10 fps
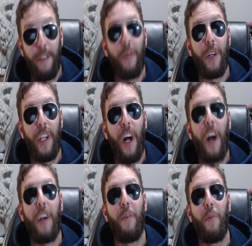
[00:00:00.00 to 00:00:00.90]
two
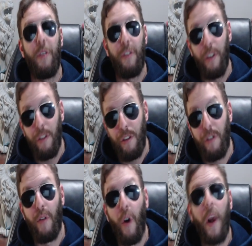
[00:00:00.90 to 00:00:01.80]
o'clock was
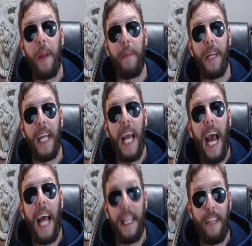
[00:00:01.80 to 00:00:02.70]
destroying me
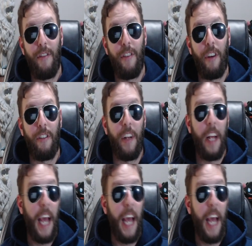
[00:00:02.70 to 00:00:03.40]
at this junction.